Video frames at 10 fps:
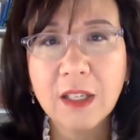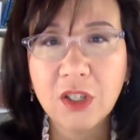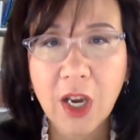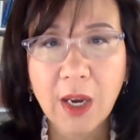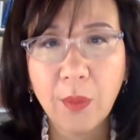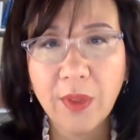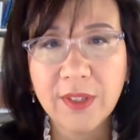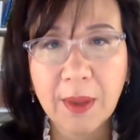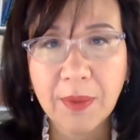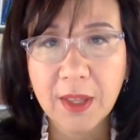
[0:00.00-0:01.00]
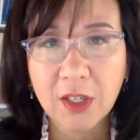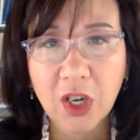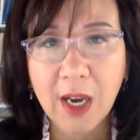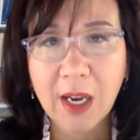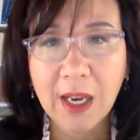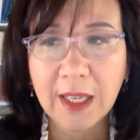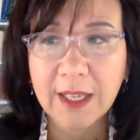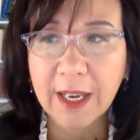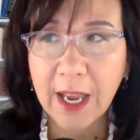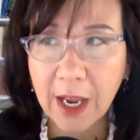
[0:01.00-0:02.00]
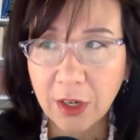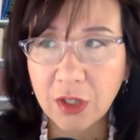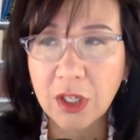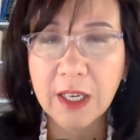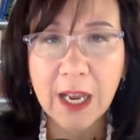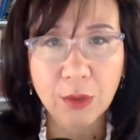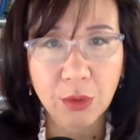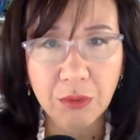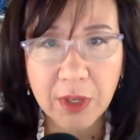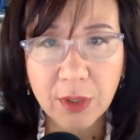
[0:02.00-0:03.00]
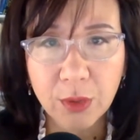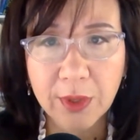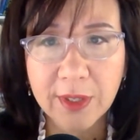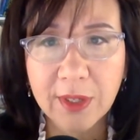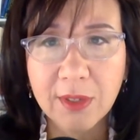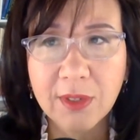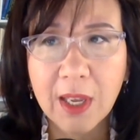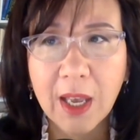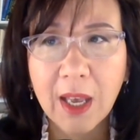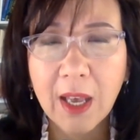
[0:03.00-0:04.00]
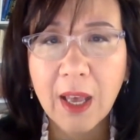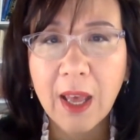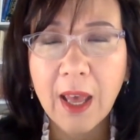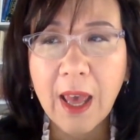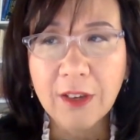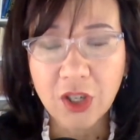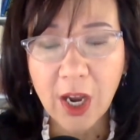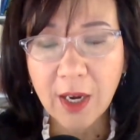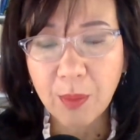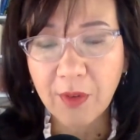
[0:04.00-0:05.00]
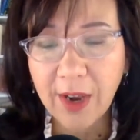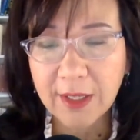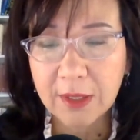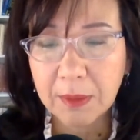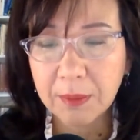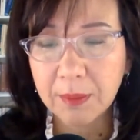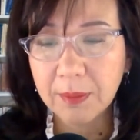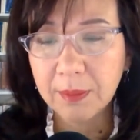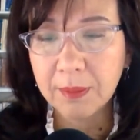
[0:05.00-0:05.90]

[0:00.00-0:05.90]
China with something that China needs, like energy, natural resources, and China provides them